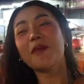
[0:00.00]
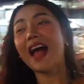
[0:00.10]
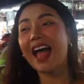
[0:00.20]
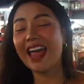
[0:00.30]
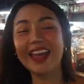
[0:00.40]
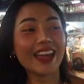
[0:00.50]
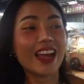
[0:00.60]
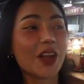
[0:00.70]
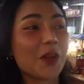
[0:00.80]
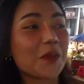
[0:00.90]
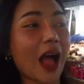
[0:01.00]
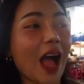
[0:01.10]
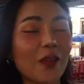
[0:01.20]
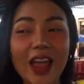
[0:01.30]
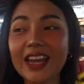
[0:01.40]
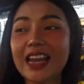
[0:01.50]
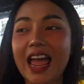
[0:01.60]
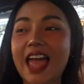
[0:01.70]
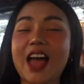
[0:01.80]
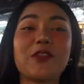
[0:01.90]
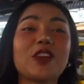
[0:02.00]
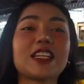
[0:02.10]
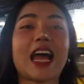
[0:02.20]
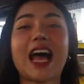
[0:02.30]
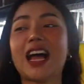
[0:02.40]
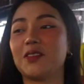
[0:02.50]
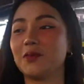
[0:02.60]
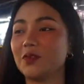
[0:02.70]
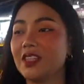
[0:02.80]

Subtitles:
my when I have free time,